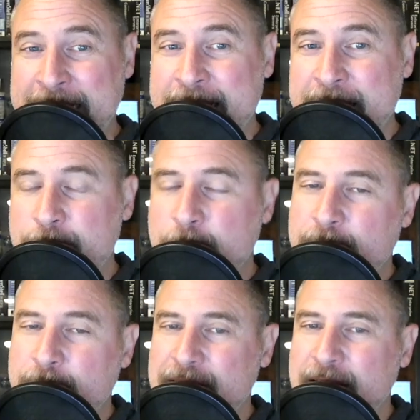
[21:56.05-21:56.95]
If we were at
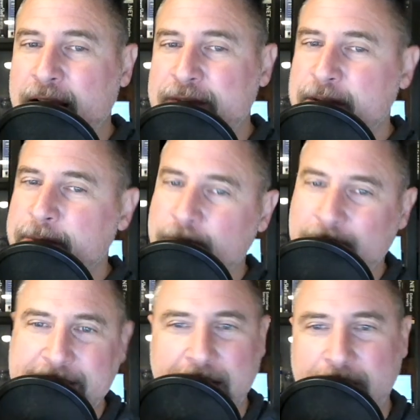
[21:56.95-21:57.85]
a live summit right
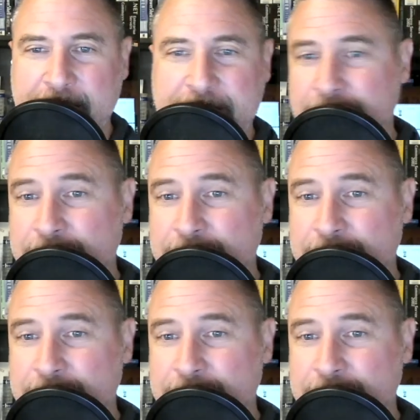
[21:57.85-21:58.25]
now, I'd tell you